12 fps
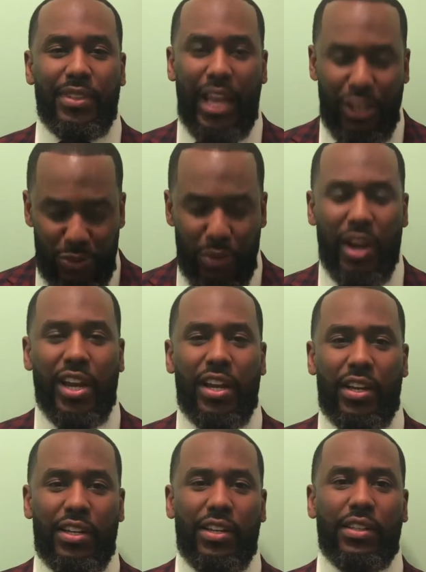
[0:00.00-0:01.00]
That's right.
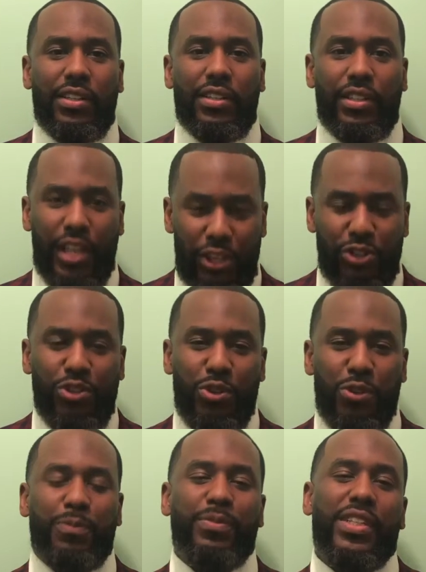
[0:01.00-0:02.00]
Yes,
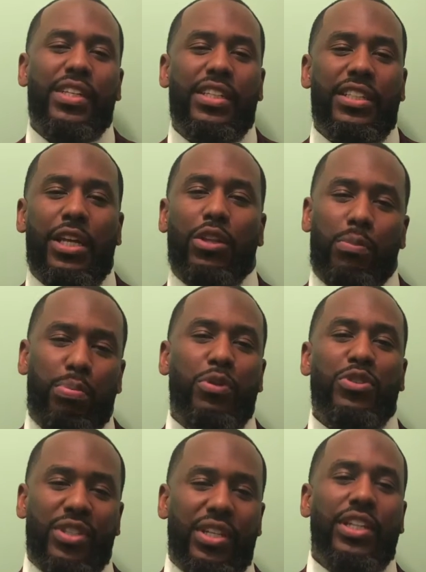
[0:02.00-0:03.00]
you. Tell the
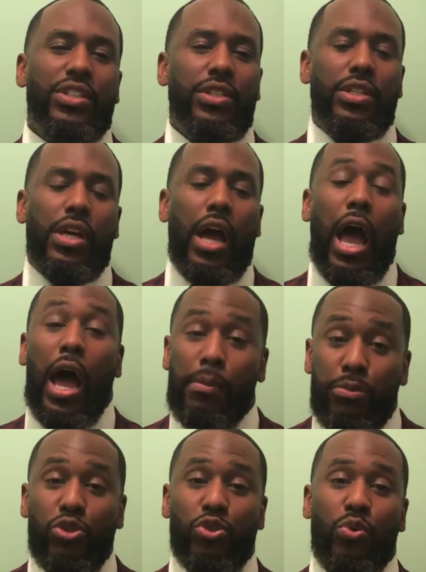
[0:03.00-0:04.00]
person next to you,
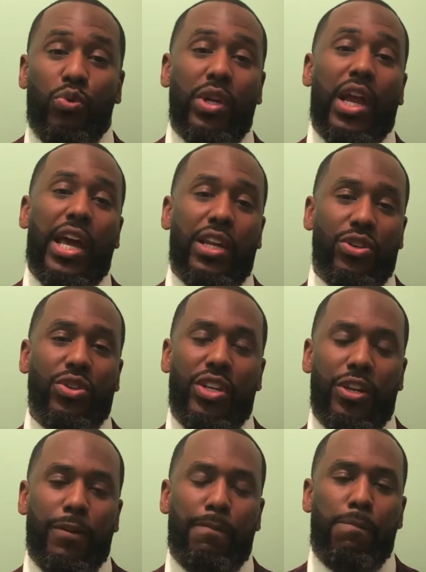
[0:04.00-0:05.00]
I'm so glad
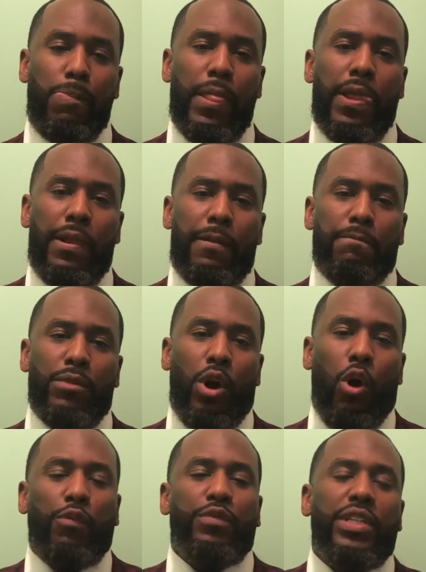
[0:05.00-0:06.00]
you're here.
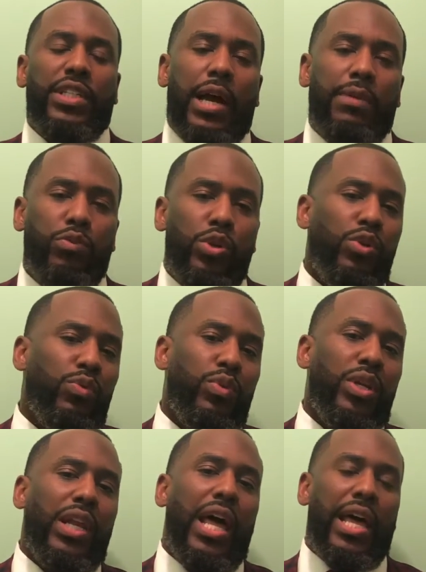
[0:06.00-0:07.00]
Oftentimes, we don't
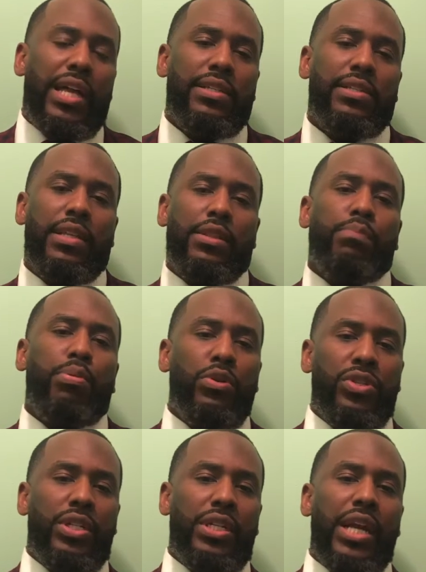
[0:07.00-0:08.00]
realize that the
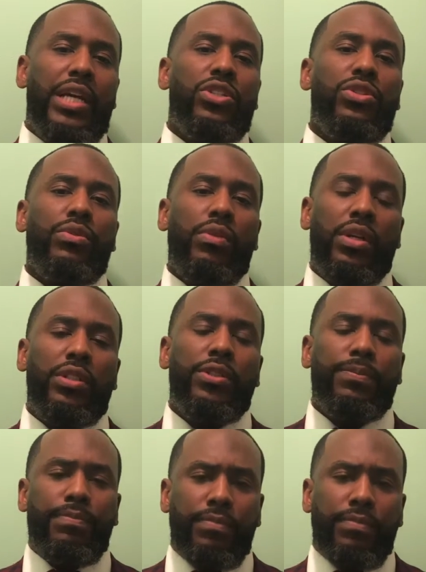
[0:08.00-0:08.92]
person next to us,